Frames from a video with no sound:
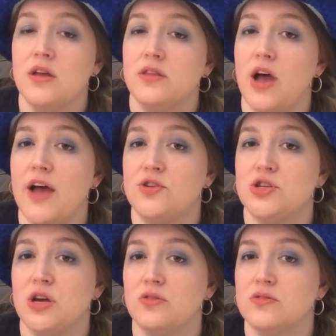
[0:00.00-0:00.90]
They'll have
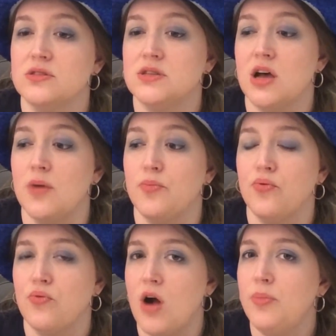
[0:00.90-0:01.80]
shuttles,
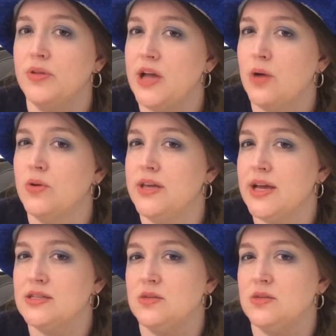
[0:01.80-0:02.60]
probably, I would guess,